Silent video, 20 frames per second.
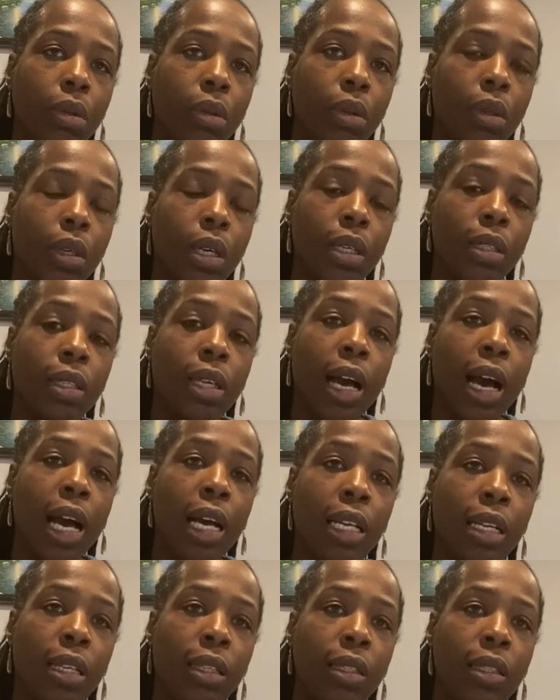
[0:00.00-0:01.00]
Because
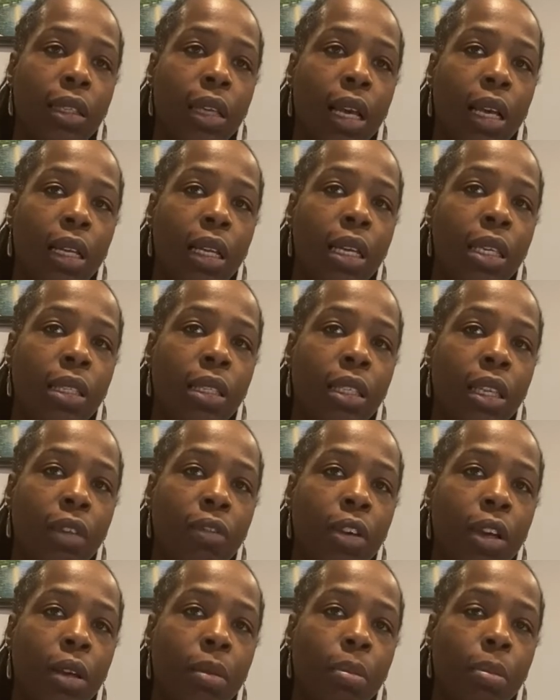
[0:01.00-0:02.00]
God has said he's
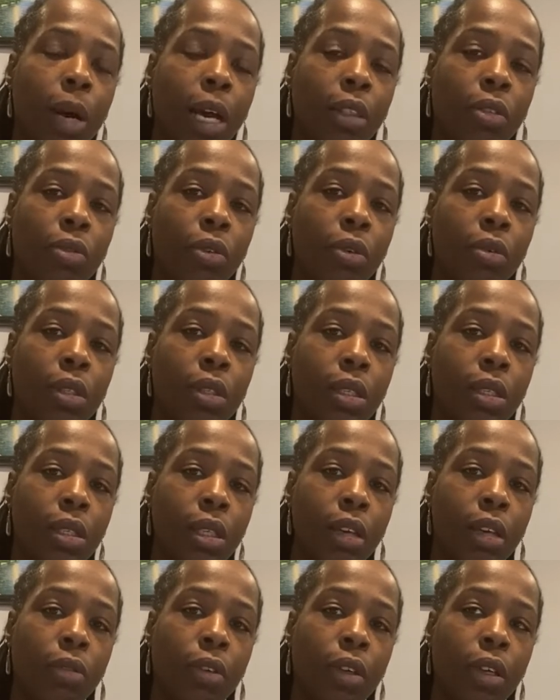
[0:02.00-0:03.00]
giving my throne to
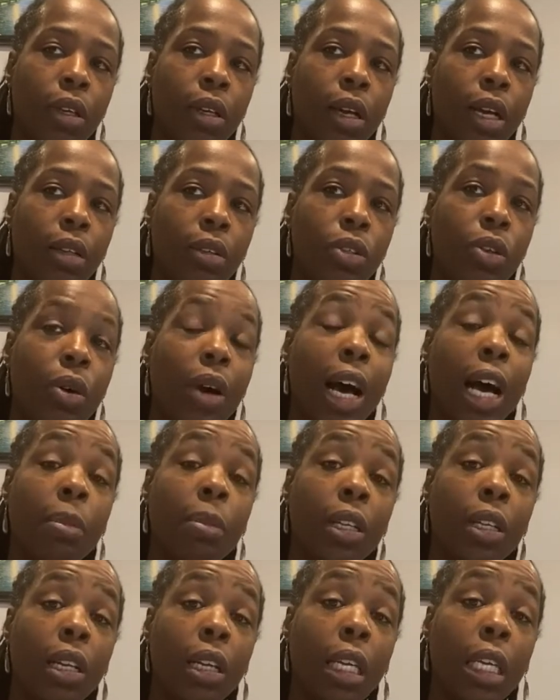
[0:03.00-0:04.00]
David. So I'm
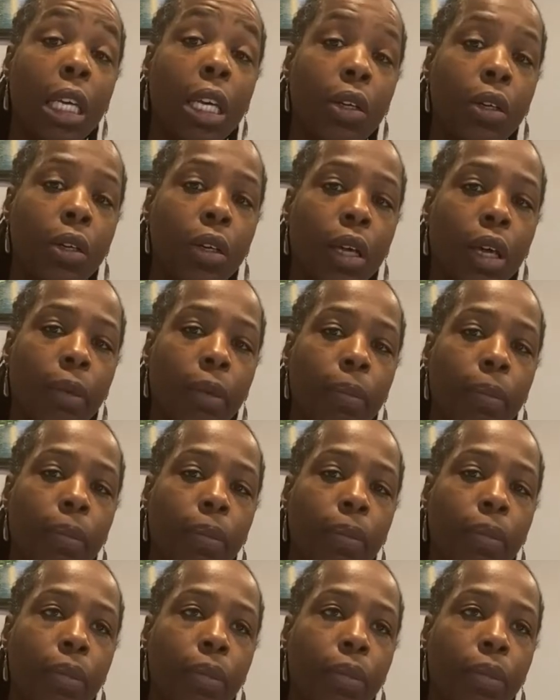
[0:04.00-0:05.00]
going to kill him.
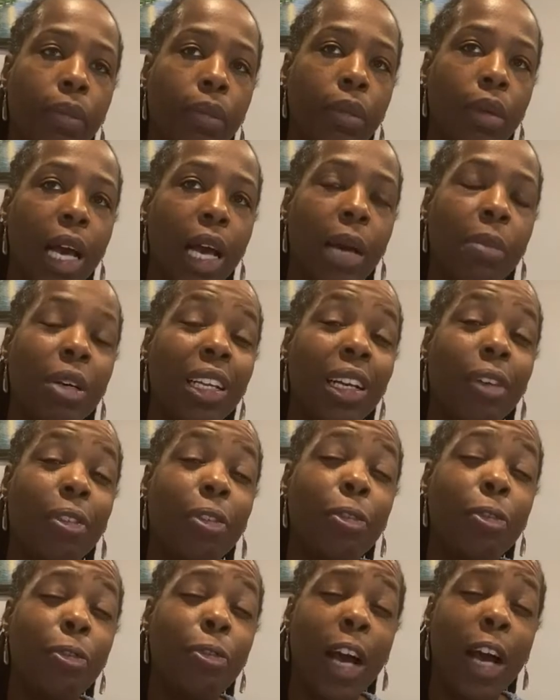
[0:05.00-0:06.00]
I'm going to
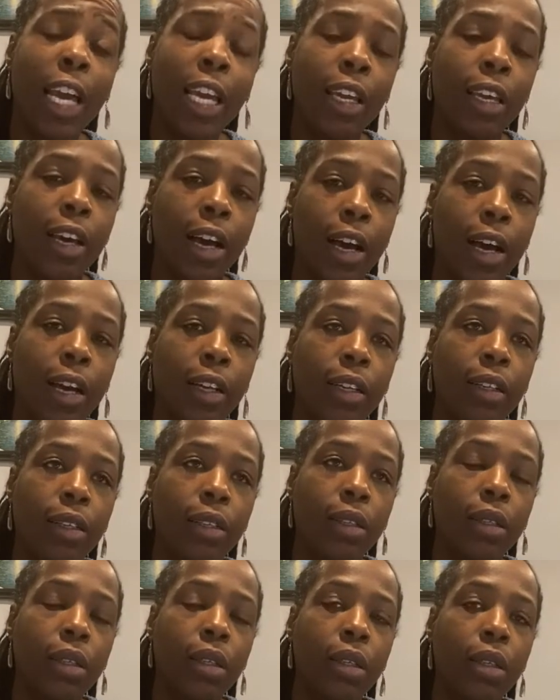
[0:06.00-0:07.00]
fight God
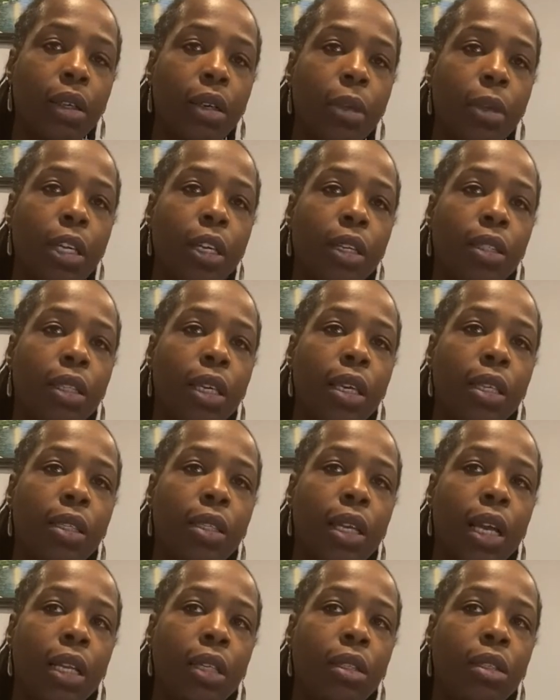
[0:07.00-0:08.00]
because he
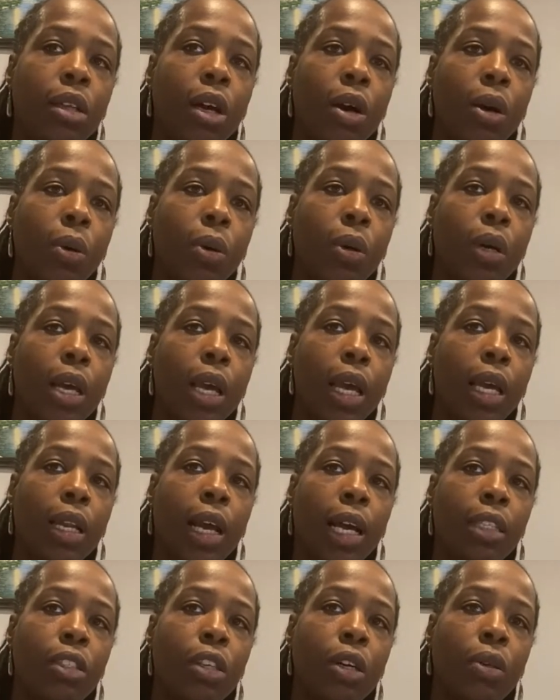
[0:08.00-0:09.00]
said no, and
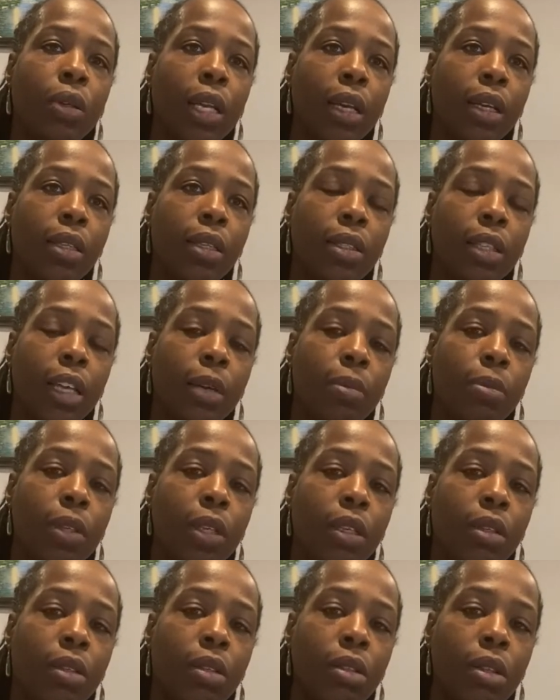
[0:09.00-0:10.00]
I don't accept
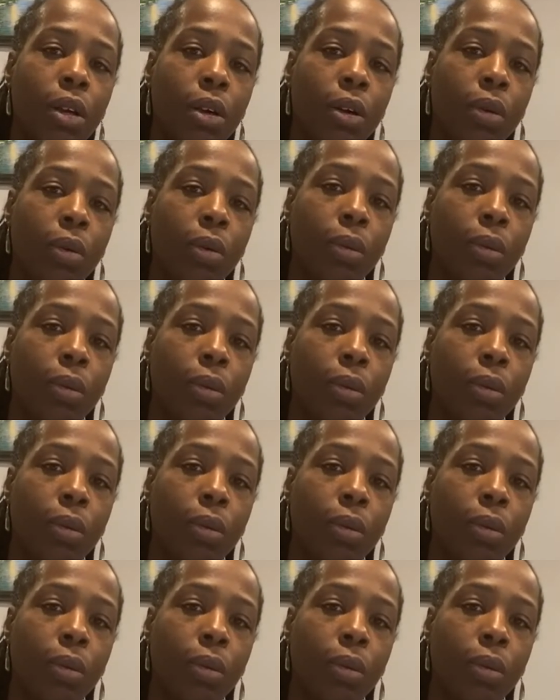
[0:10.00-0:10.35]
his no.